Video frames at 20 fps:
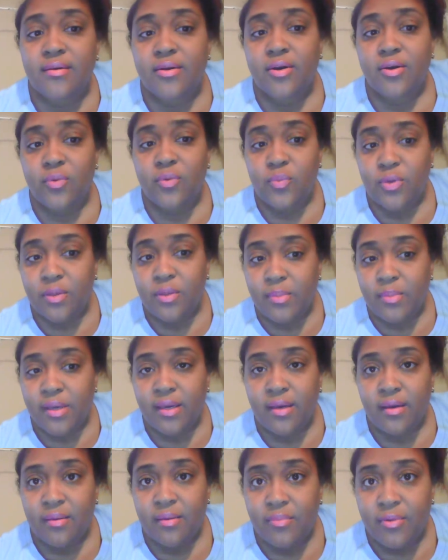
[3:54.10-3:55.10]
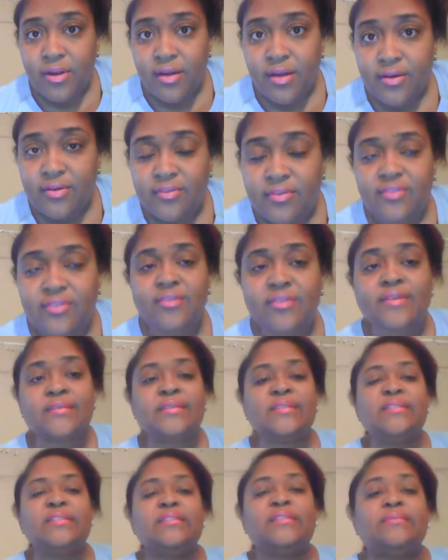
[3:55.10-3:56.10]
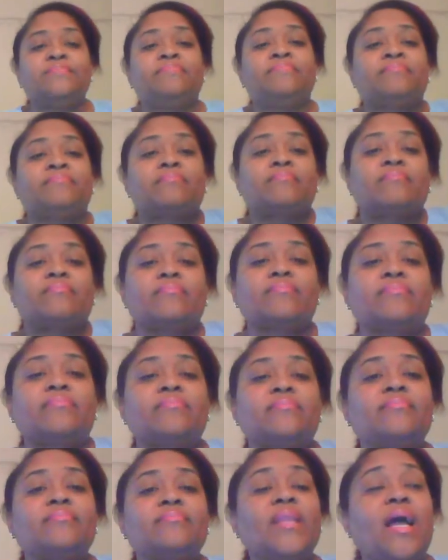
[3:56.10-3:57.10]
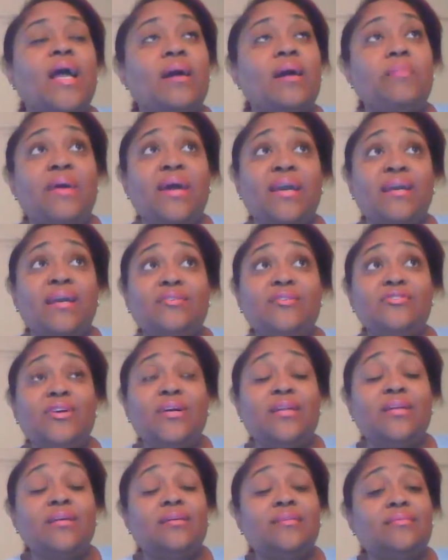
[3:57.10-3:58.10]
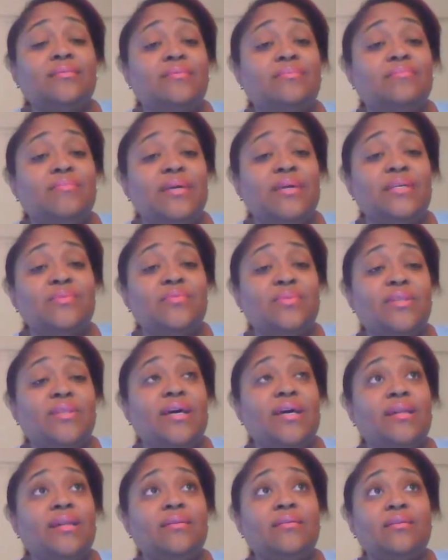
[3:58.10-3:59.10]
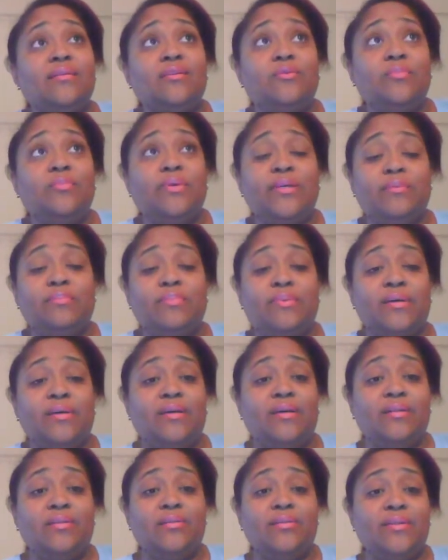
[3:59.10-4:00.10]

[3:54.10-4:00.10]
on one of my eyebrows. I might try to mess with that a little bit, but other